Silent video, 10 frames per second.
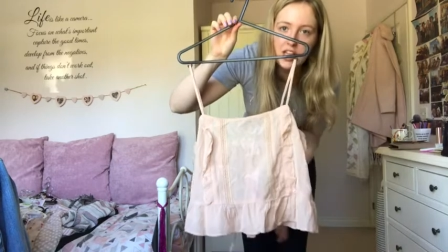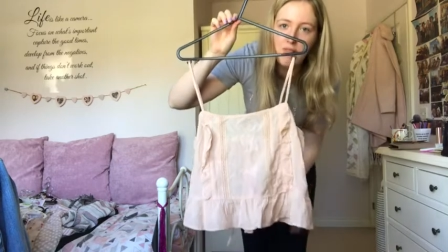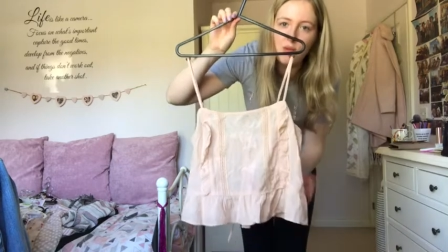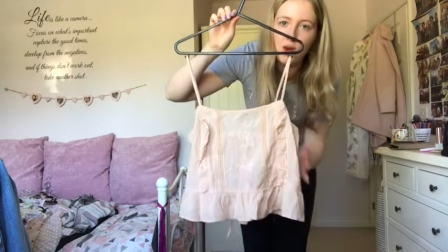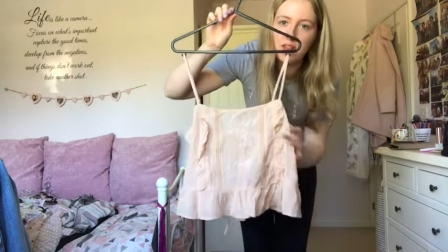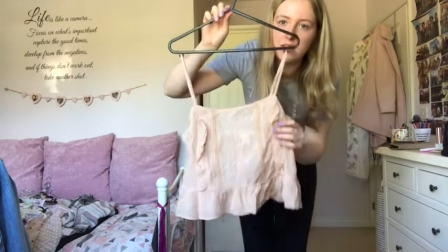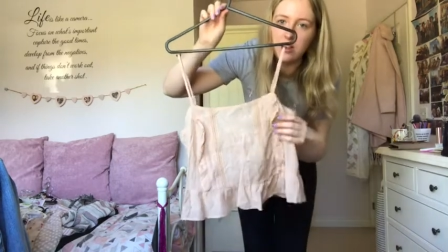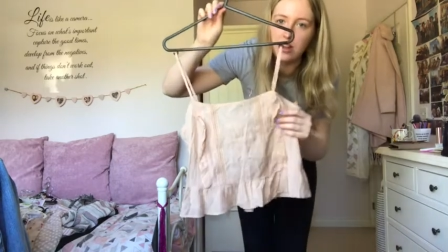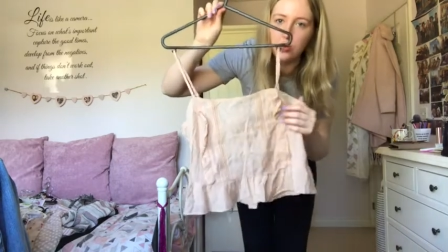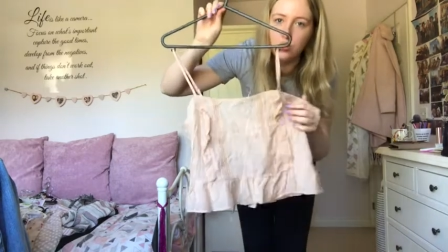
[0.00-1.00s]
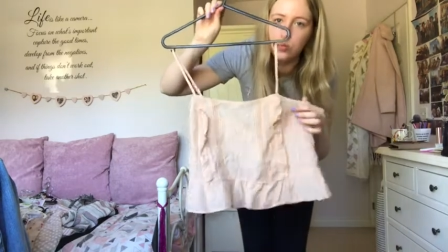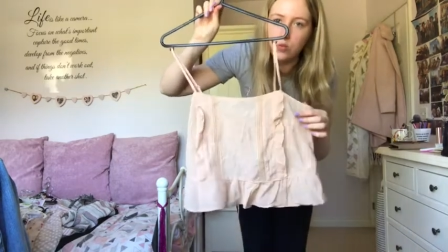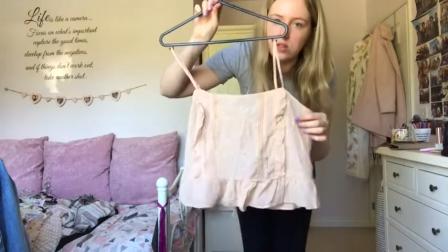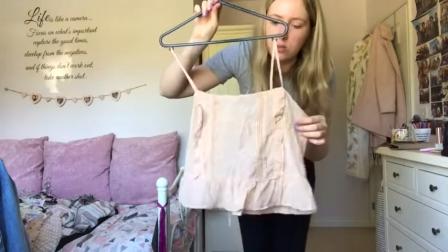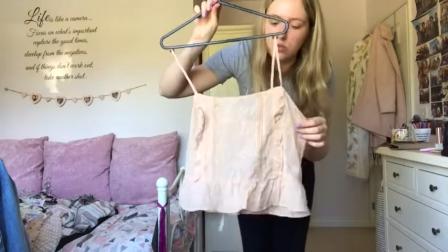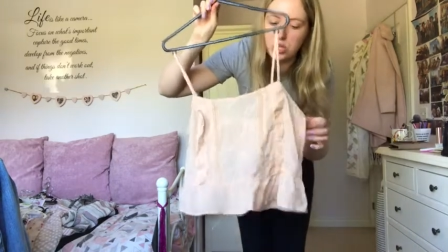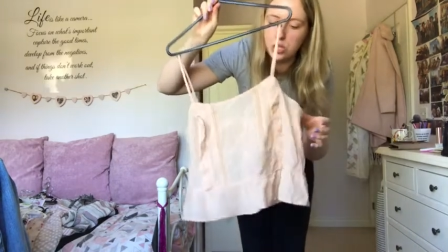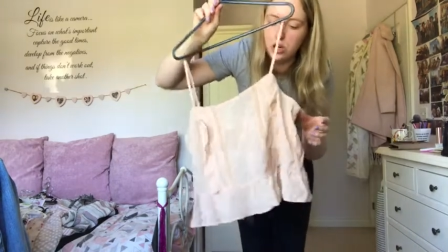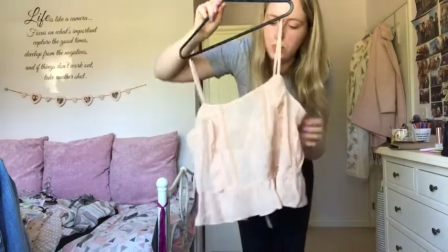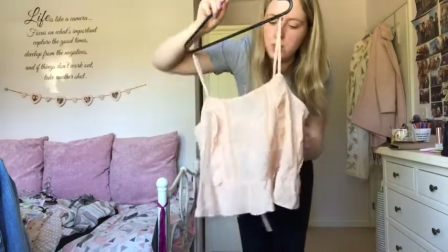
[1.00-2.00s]
definitely wear this as like a normal summery
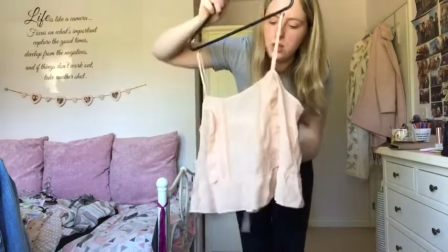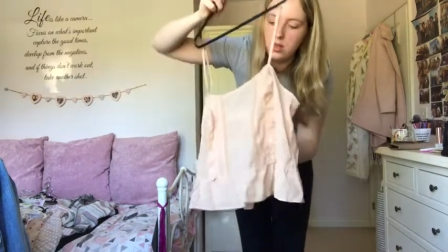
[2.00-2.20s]
top.